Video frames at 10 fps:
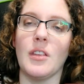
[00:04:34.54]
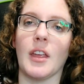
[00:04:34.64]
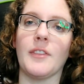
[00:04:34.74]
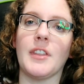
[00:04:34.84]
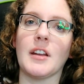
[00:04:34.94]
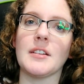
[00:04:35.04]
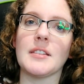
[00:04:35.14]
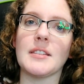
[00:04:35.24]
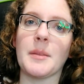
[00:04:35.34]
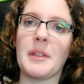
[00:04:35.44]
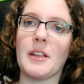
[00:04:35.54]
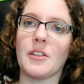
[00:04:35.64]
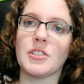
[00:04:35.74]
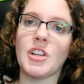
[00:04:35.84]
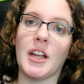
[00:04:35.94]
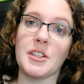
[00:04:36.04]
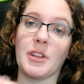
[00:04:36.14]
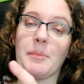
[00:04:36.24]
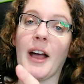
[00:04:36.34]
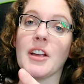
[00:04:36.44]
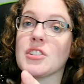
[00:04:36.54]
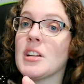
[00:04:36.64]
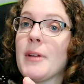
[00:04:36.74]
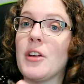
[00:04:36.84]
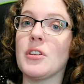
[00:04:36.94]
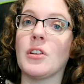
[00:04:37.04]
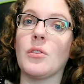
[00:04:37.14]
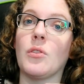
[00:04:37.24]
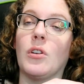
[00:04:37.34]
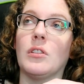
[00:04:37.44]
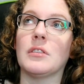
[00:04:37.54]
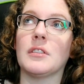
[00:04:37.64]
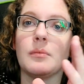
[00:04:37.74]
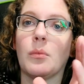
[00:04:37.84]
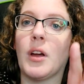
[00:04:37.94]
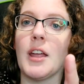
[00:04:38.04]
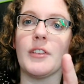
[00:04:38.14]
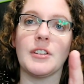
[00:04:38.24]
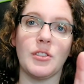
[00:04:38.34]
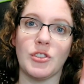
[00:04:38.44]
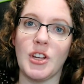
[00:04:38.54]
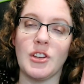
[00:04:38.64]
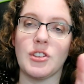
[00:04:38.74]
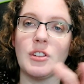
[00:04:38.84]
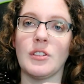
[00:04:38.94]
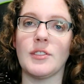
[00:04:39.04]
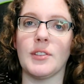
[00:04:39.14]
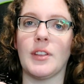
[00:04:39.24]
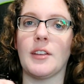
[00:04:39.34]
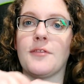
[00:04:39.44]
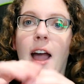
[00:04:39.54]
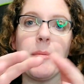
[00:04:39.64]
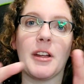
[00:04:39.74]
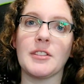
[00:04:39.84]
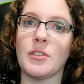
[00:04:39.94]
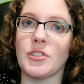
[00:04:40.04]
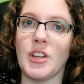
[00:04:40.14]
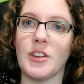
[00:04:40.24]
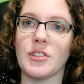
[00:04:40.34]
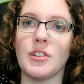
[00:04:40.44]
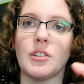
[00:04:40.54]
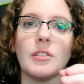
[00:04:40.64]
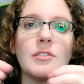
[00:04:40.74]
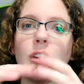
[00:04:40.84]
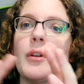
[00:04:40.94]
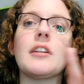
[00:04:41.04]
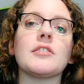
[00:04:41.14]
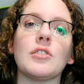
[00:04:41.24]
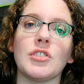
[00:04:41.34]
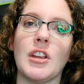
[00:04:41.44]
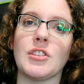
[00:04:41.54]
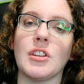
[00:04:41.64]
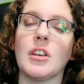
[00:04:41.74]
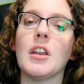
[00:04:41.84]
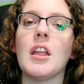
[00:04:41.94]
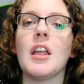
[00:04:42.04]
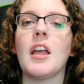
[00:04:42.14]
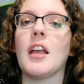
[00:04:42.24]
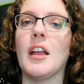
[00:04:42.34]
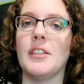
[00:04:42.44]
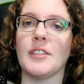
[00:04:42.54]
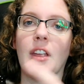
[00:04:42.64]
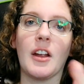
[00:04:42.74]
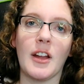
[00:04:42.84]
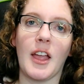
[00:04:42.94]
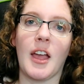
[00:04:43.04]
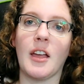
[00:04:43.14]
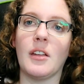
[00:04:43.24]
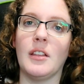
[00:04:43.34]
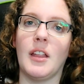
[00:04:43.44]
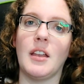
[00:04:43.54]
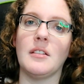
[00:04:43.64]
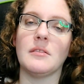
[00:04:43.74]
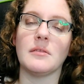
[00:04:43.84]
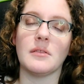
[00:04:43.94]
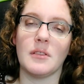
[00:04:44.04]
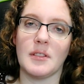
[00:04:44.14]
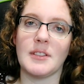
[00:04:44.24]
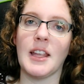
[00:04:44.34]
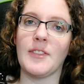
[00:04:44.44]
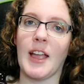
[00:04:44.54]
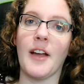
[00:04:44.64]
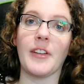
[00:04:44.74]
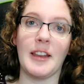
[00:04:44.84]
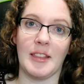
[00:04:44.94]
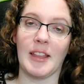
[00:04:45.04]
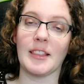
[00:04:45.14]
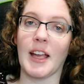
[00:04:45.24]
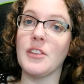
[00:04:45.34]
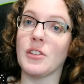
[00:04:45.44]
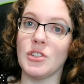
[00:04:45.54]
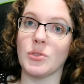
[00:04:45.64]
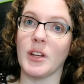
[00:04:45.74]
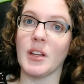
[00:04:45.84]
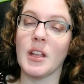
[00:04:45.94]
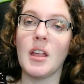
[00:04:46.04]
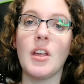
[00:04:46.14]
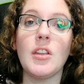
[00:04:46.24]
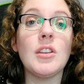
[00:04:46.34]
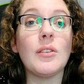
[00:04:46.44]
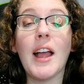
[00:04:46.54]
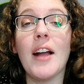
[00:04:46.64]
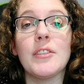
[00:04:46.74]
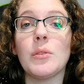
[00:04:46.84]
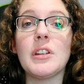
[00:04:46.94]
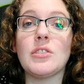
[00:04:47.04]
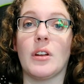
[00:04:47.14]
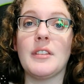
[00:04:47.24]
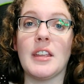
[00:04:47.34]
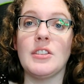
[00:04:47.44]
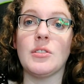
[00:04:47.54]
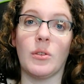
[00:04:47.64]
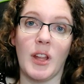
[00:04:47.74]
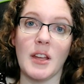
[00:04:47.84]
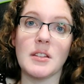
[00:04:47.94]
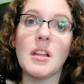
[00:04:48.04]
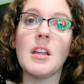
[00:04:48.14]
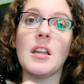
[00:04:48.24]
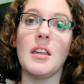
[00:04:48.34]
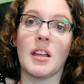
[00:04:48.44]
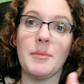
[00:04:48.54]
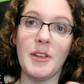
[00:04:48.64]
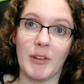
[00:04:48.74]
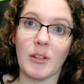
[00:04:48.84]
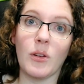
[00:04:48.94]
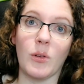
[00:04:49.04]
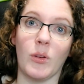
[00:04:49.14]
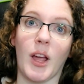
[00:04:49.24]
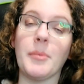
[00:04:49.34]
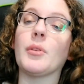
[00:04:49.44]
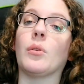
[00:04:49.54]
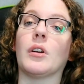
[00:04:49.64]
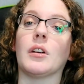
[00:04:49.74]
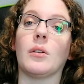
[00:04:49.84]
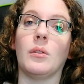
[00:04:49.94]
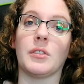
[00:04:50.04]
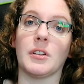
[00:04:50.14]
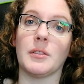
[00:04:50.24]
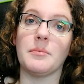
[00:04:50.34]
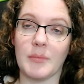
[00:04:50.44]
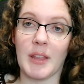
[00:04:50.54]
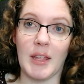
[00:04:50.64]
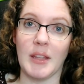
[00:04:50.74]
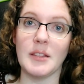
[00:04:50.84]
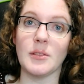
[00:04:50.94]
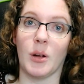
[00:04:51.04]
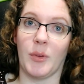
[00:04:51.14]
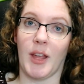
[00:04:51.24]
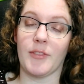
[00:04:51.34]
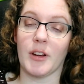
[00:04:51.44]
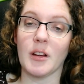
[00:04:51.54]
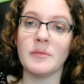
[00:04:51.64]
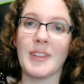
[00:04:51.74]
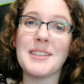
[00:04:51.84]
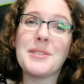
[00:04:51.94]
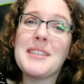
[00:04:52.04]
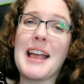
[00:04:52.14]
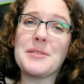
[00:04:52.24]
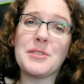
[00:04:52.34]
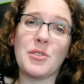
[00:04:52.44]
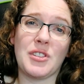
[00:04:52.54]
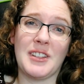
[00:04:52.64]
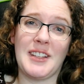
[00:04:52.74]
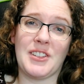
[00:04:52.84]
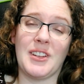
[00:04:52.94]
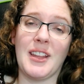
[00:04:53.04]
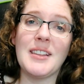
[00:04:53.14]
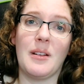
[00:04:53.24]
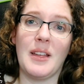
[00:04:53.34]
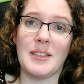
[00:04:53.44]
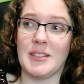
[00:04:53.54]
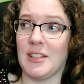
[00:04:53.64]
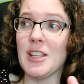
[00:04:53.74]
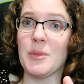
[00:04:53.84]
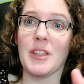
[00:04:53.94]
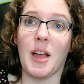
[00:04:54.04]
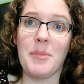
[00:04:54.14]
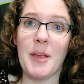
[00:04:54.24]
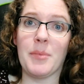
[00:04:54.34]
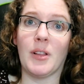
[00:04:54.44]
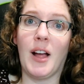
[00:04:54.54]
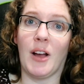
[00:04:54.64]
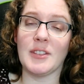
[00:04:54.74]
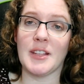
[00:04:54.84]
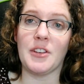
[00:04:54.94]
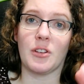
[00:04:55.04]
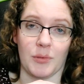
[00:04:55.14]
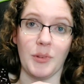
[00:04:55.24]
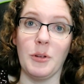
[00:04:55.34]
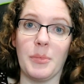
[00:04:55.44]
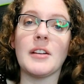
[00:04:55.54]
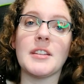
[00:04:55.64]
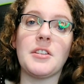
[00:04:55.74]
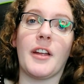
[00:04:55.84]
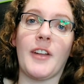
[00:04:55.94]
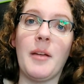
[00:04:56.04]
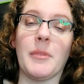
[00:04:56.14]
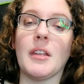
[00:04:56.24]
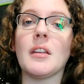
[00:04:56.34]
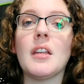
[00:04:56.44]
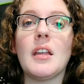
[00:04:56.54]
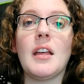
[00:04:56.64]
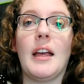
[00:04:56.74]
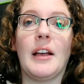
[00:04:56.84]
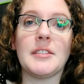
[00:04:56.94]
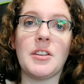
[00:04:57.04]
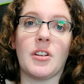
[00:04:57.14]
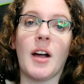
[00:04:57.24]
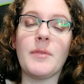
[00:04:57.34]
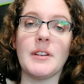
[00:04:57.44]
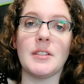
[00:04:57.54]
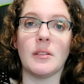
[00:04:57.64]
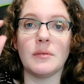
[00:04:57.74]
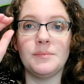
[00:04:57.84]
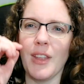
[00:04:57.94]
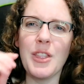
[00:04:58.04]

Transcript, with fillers: If there's something that your child is really passionate about, you can Google whatever association, so like fabric association or sewing association, in this area and then see if they have anything like that you can join. You don't have to only join with kids your own age. It could be with grown-ups or older kids or whatever. Because really that's what socialization is, is dealing with people outside your group, outside your family, outside your comfort zone.